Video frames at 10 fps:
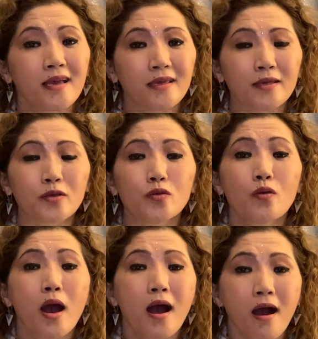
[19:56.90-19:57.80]
You
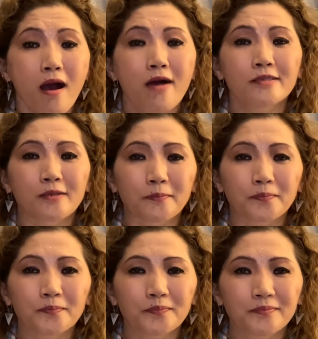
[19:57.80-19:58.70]
are awesome.
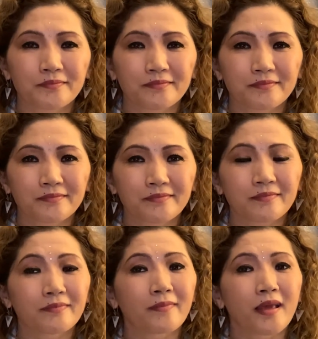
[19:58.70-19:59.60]

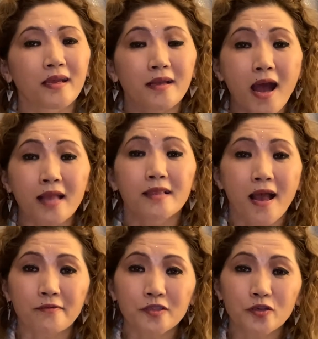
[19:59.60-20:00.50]
God
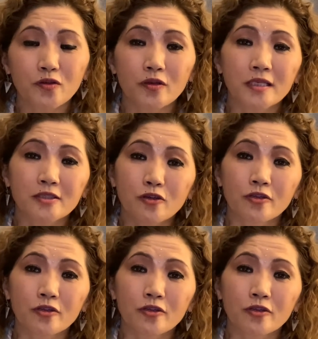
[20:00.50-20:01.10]
loves you, and so do